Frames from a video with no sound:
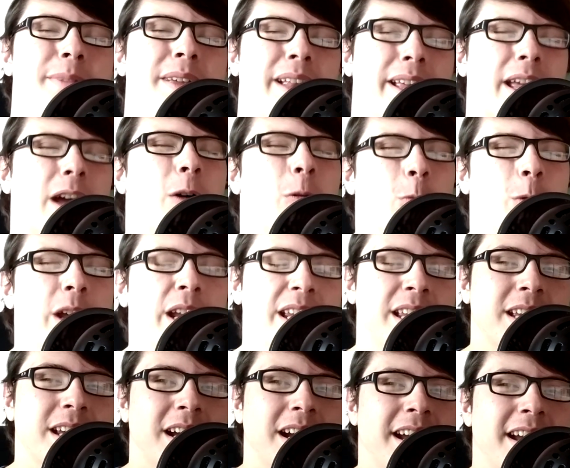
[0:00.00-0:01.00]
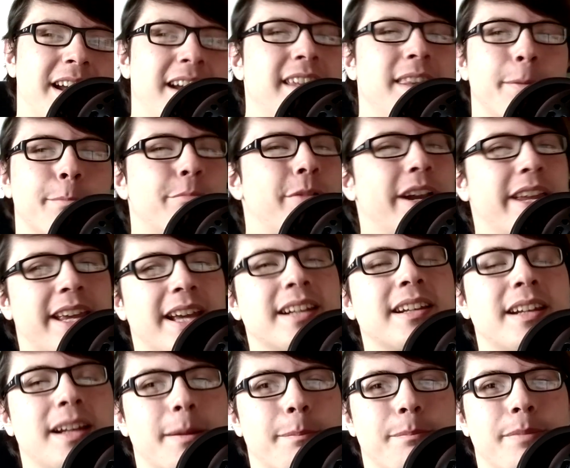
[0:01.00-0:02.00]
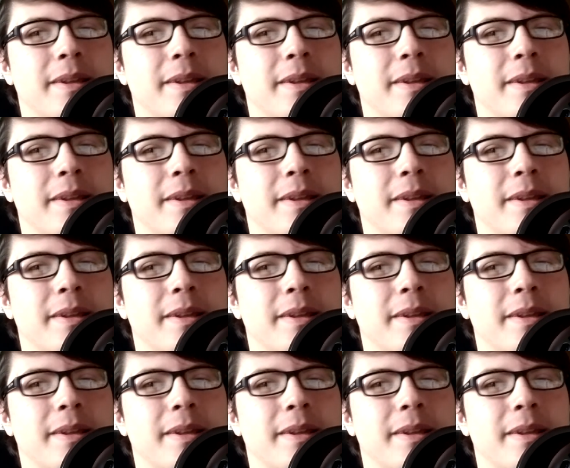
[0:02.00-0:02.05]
like a week, and the break ended up